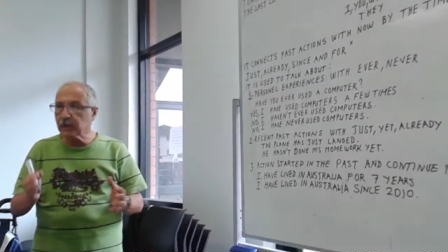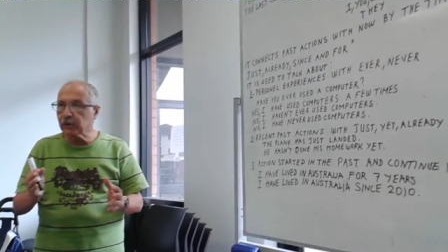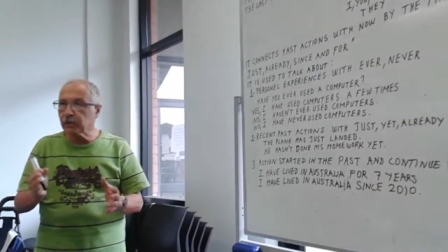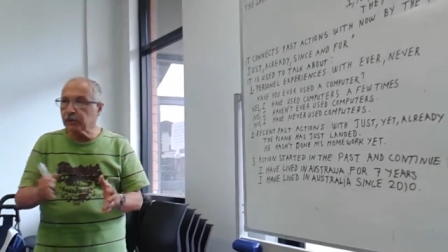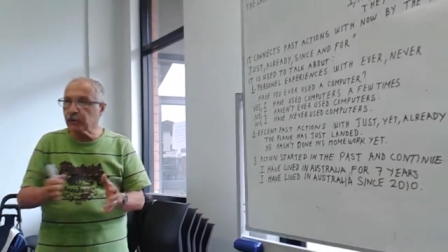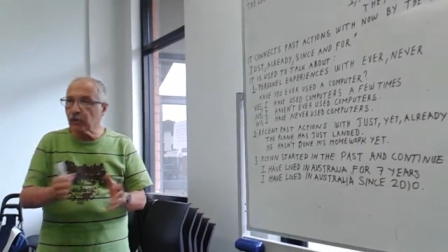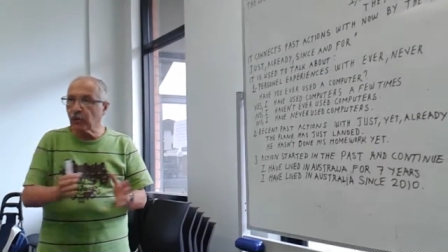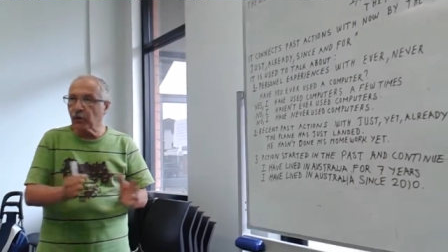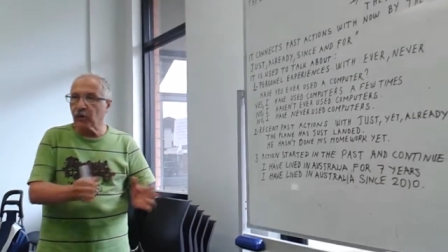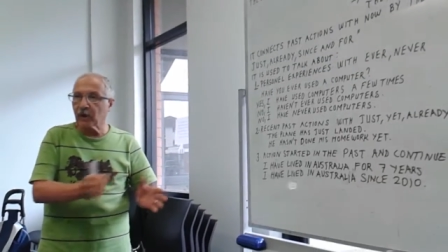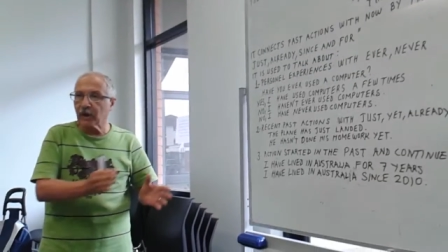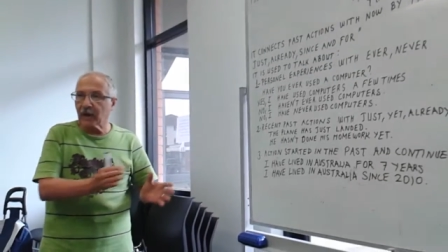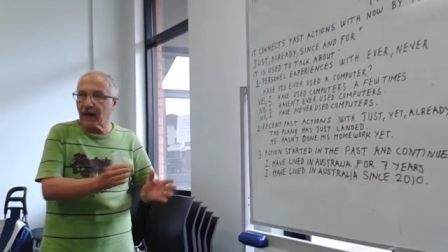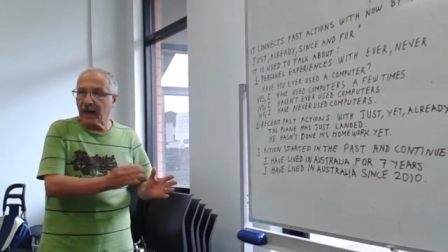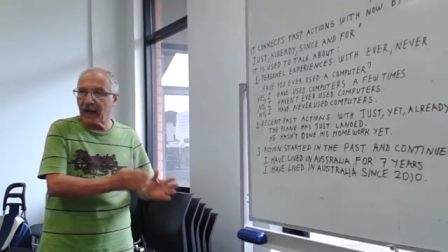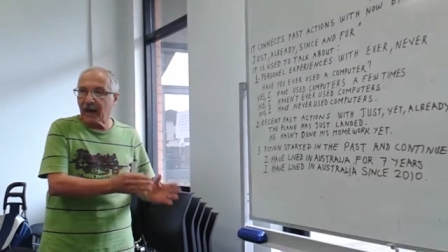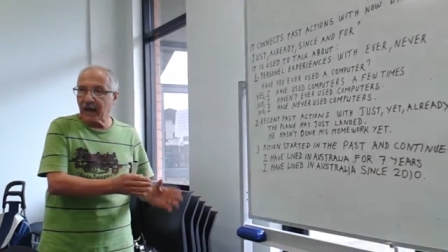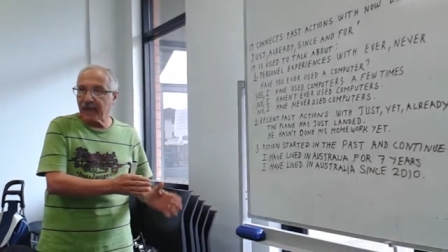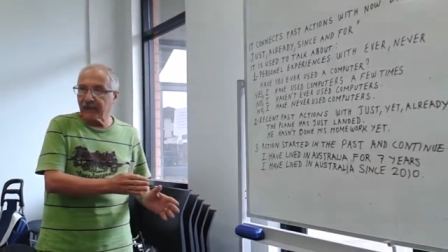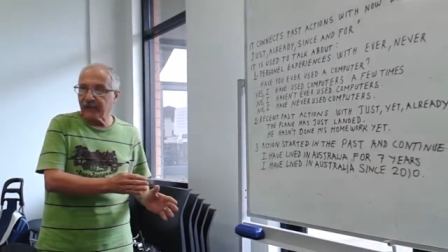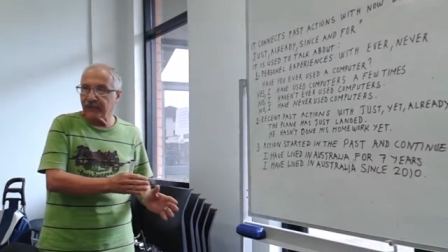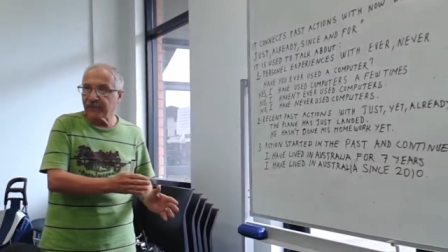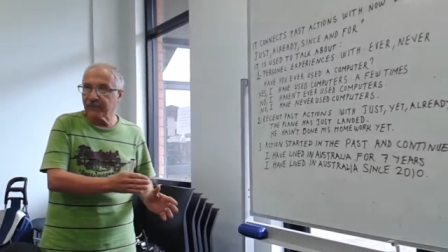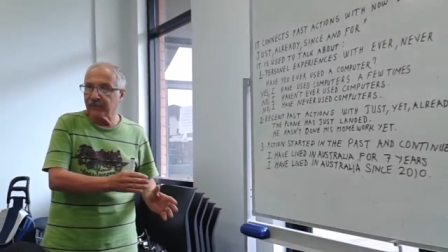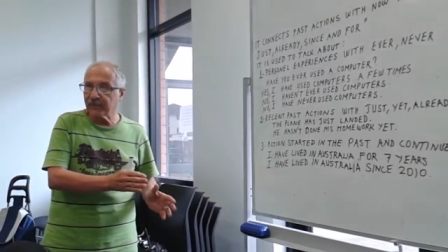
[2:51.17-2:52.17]
in your
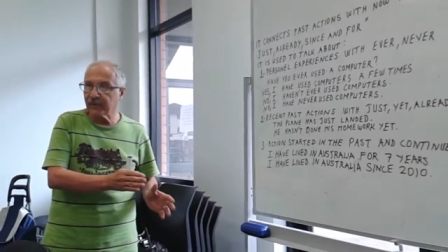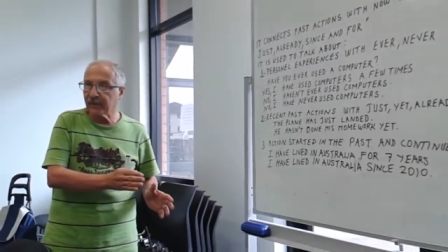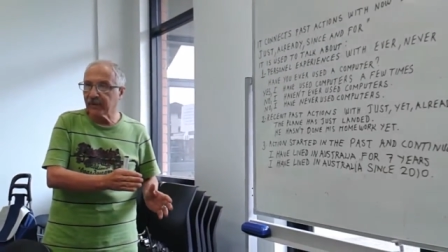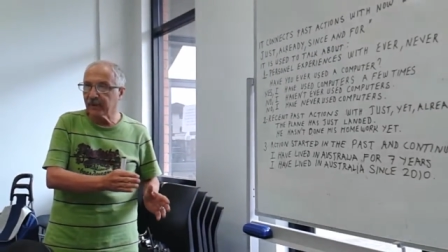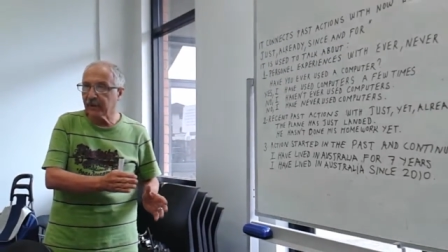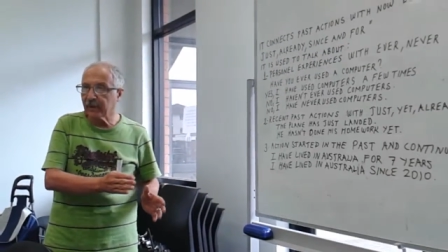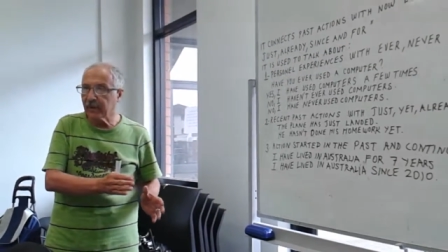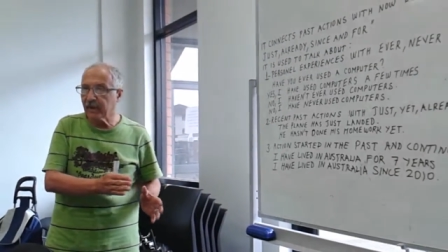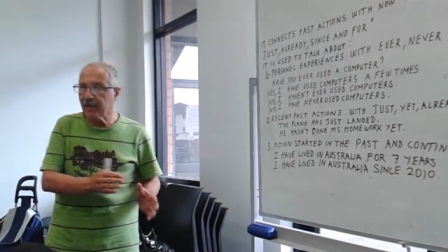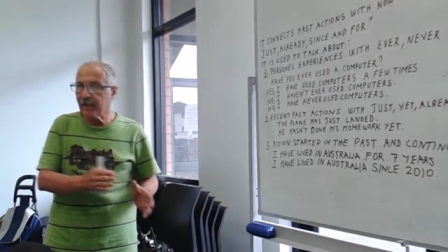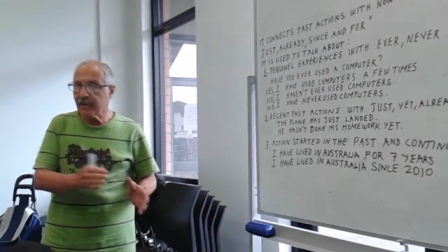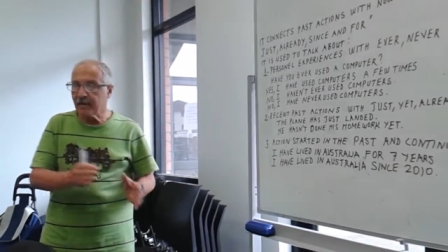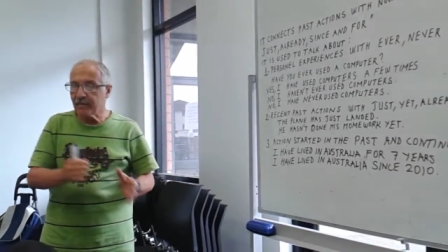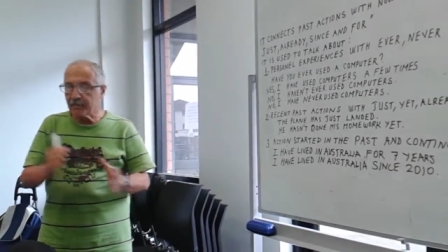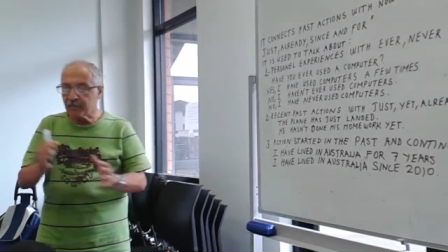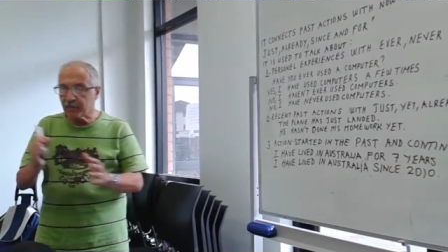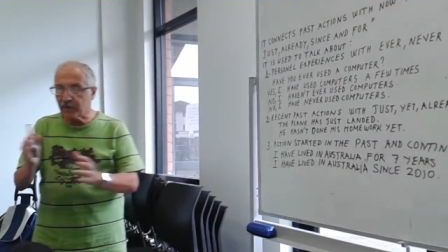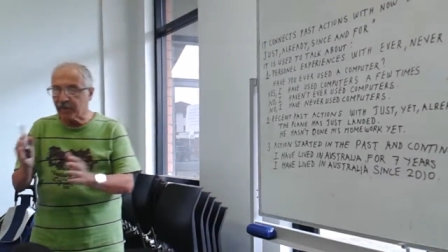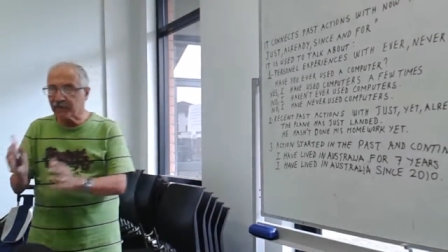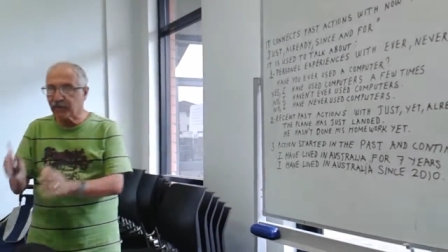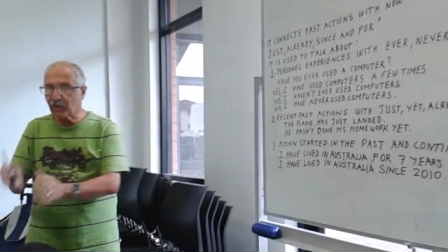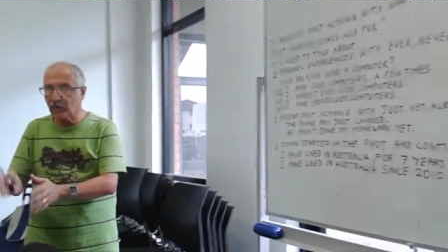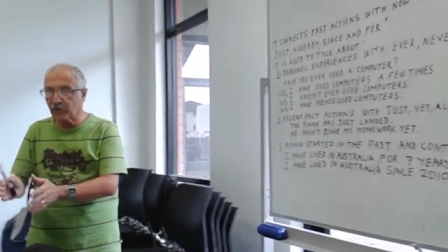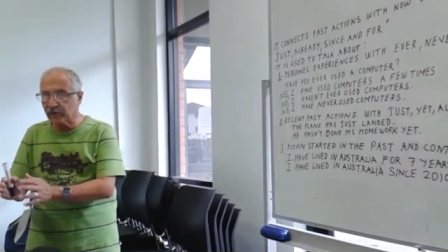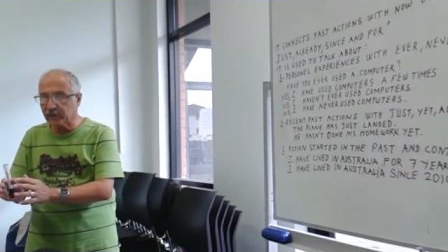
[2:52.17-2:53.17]
life,
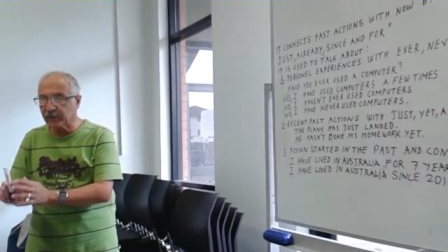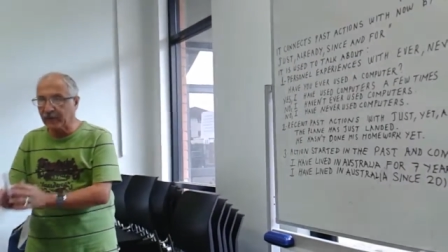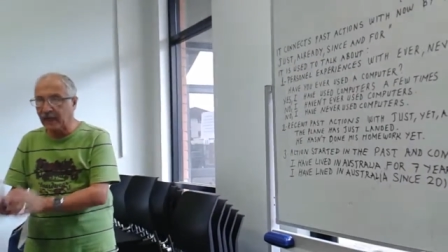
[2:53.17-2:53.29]
before